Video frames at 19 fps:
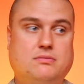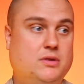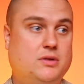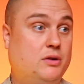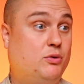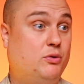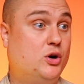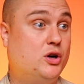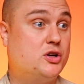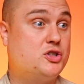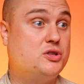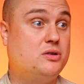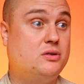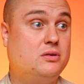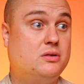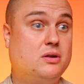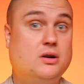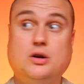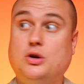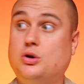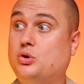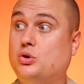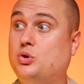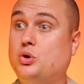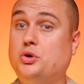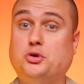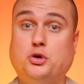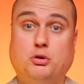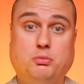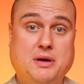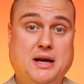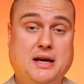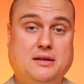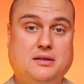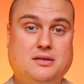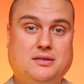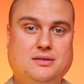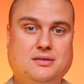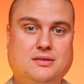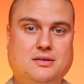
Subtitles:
aversion, good or bad.